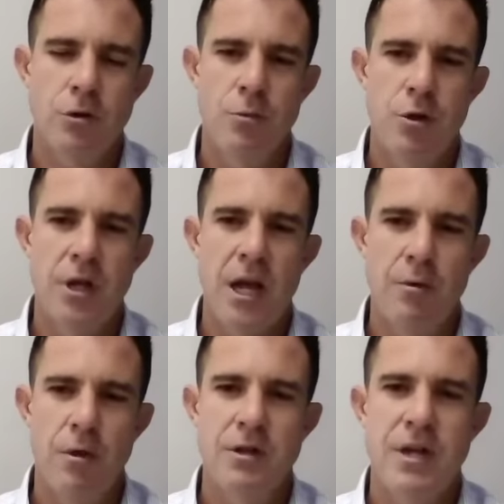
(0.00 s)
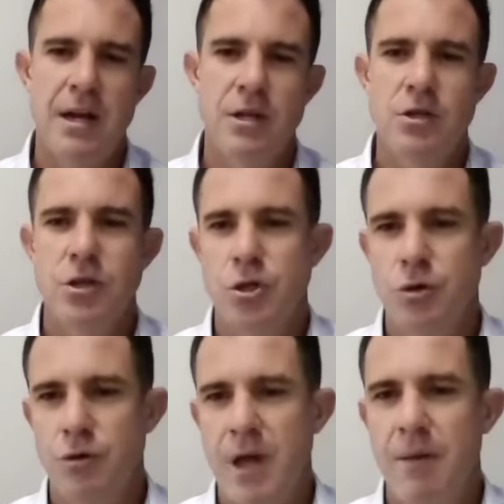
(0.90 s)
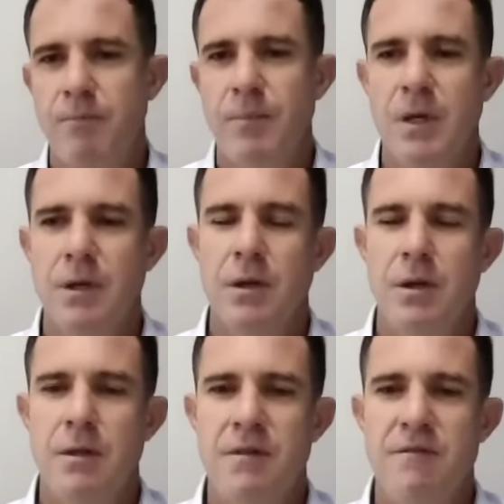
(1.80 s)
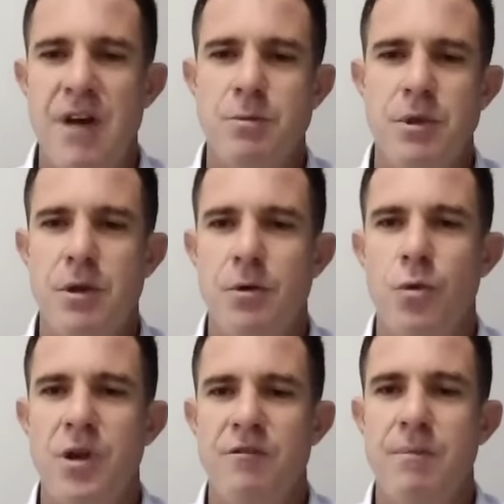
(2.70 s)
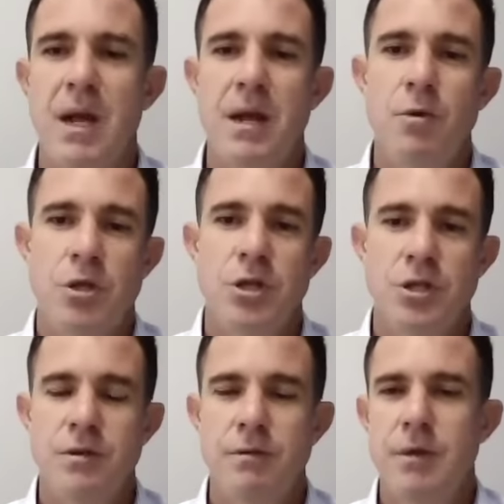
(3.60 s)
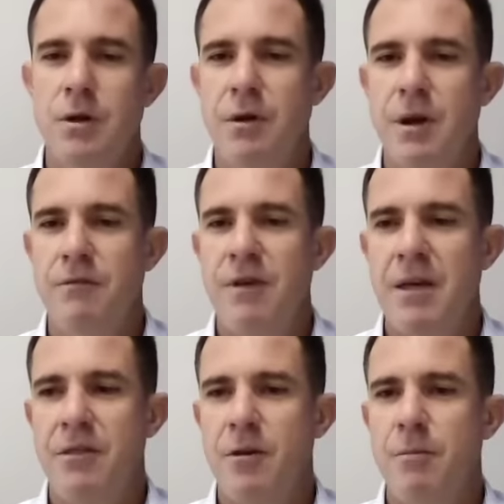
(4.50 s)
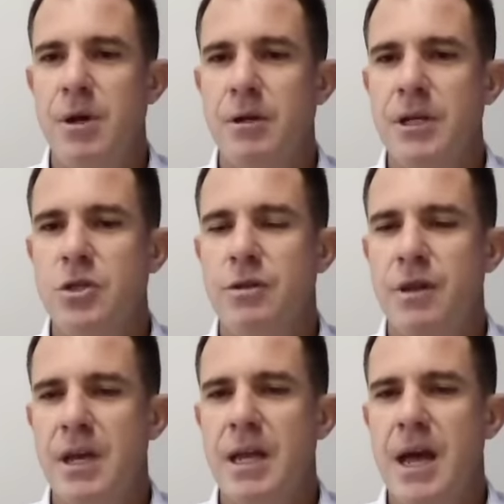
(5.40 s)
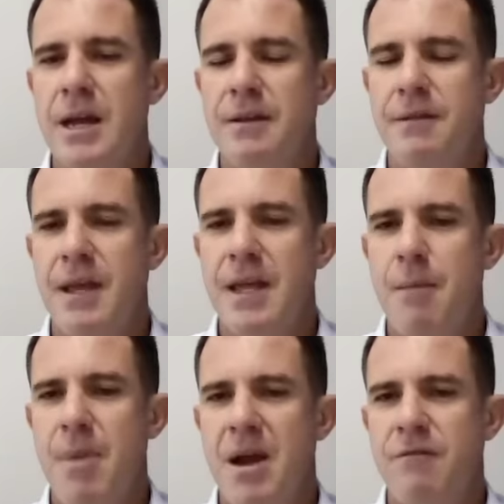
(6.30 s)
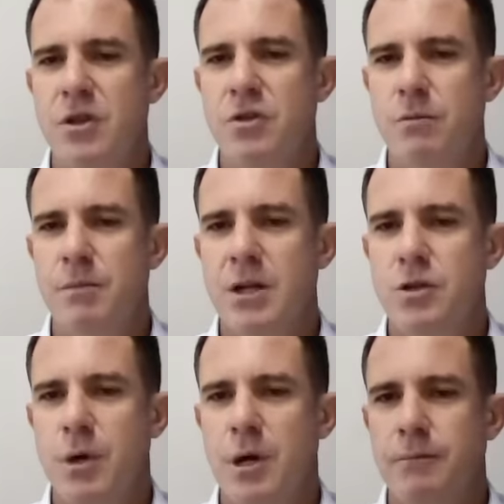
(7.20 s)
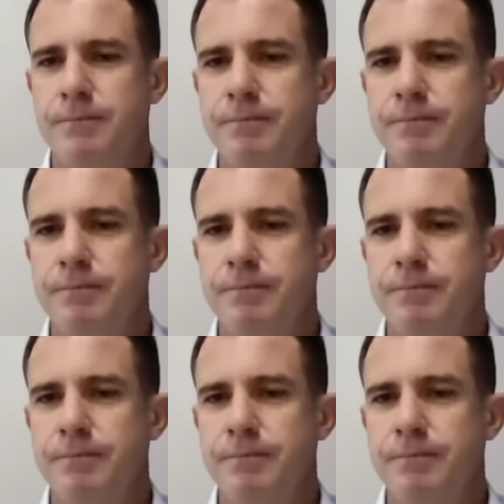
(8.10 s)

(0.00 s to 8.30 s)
communicate with our tenants to show them the investment that we have made, which is, in effect, their building, so they get benefits from that as well.